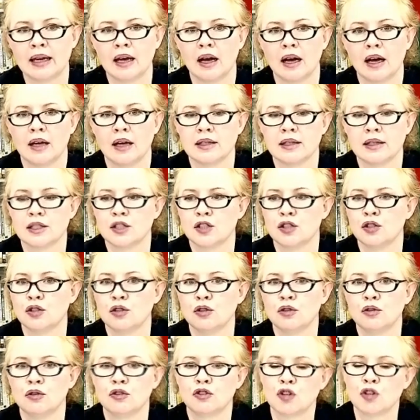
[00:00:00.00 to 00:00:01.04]
us
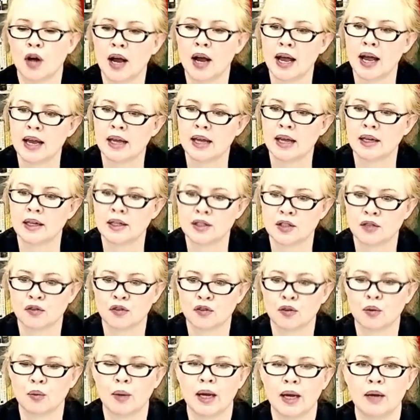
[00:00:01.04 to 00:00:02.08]
to try in a different
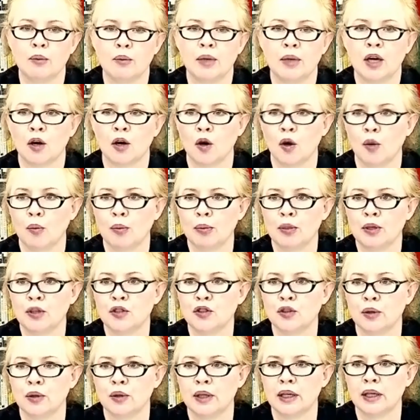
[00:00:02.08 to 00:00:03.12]
way, we are open to
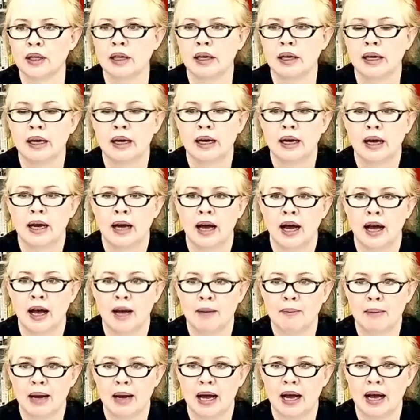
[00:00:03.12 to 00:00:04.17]

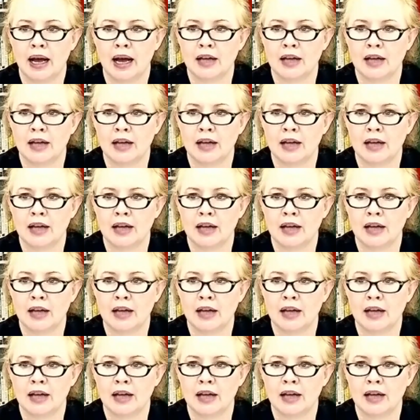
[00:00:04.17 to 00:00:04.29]
it.